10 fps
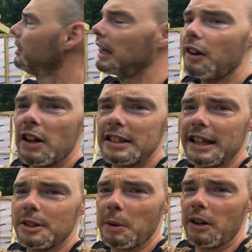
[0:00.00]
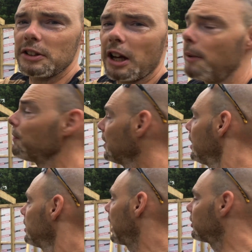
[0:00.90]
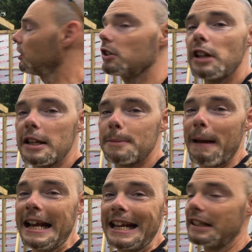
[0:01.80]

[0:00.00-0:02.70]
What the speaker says: lights in it as well. So yeah, it's going to look spanking.